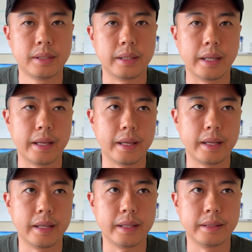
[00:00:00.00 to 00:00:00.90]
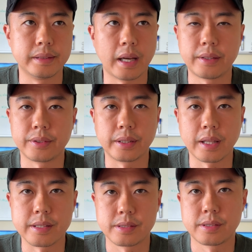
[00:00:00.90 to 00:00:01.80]
And I don't think
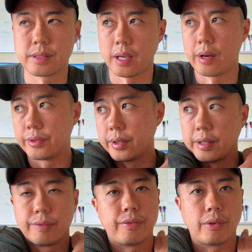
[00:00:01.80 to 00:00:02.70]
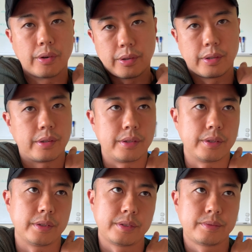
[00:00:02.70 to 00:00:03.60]
that's healthy
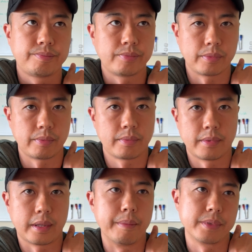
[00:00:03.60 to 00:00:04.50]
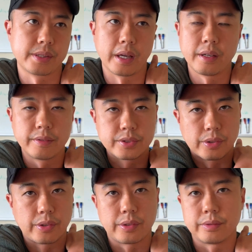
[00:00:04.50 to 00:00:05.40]
for themselves
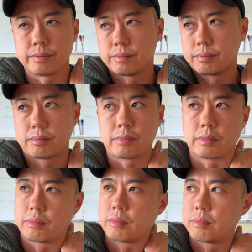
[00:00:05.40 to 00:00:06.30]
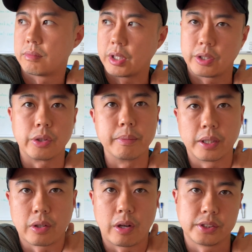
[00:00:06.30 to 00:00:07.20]
or the human
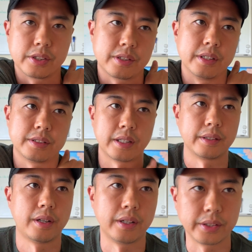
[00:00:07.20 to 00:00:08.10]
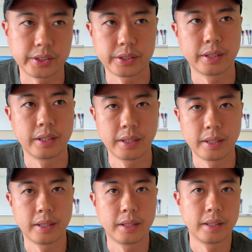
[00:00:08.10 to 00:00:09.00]
consciousness at large,
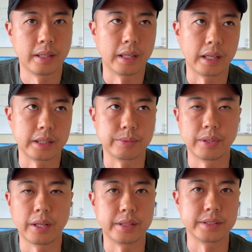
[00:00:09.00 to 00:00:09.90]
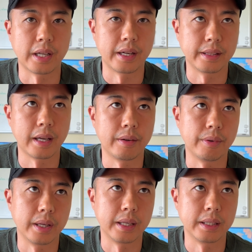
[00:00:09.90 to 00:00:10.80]
because we're not designed that
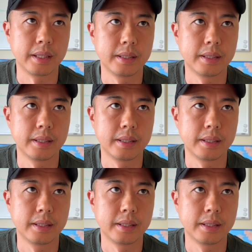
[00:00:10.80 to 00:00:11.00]
way.